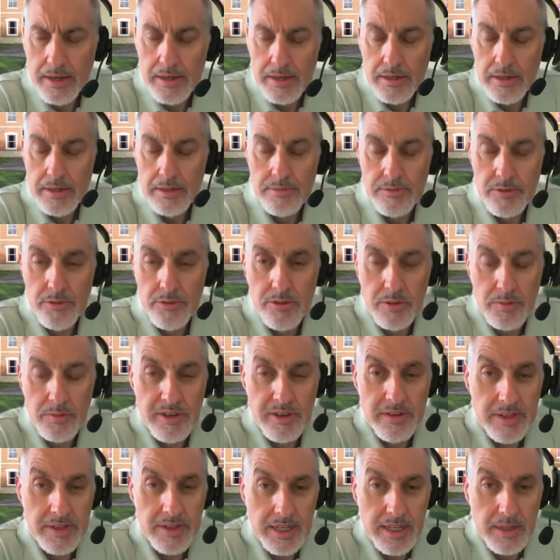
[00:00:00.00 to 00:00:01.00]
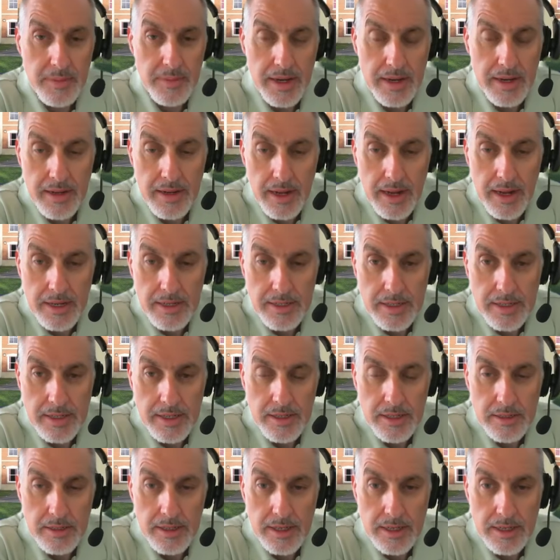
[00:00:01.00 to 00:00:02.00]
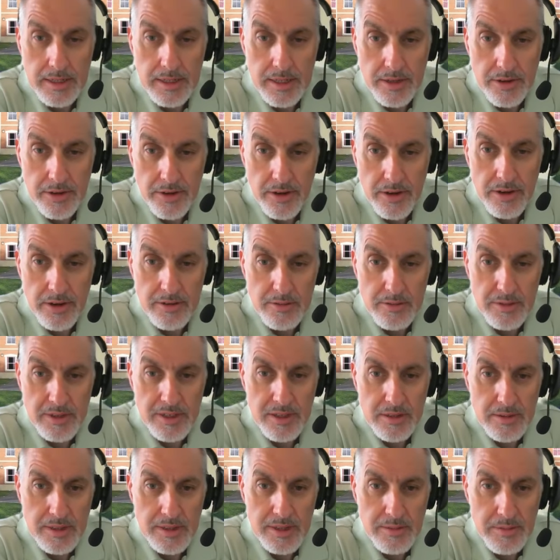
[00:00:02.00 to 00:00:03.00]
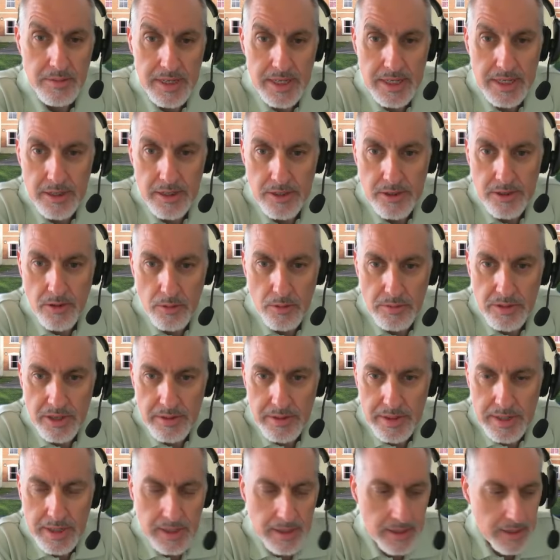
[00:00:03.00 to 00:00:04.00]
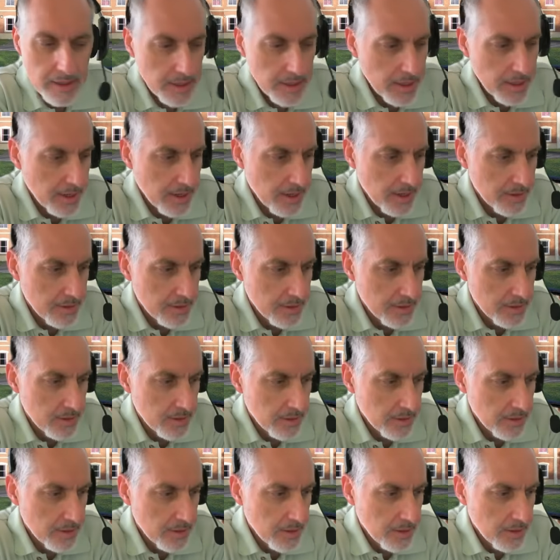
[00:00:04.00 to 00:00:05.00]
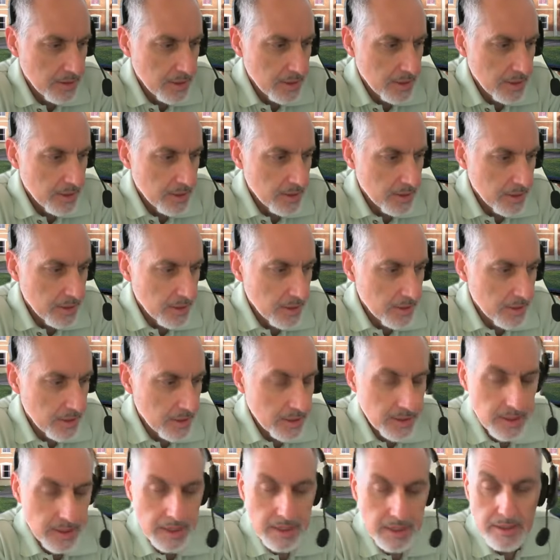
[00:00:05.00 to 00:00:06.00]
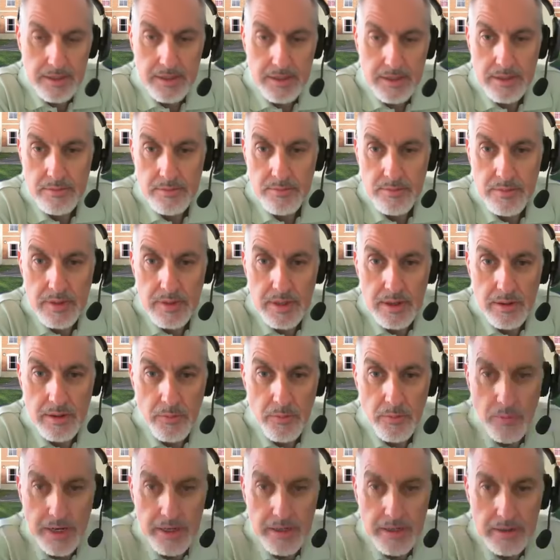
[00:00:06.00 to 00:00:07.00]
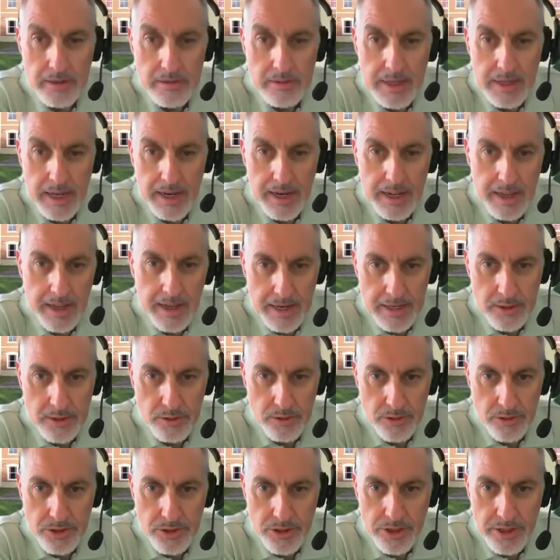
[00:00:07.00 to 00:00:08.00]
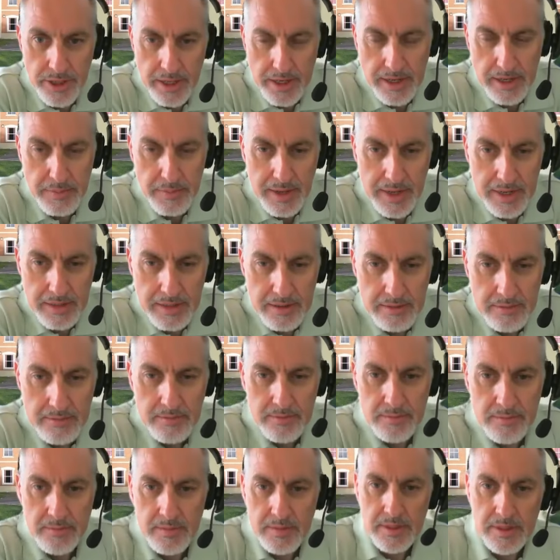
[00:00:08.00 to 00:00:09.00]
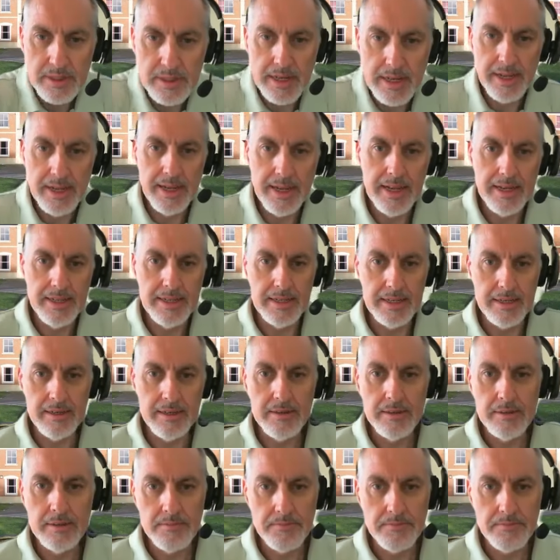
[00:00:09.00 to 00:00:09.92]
i talked previously about actually there's things in our lives we're doing that we need to stop doing. And there's things that we can delegate or should think about delegating.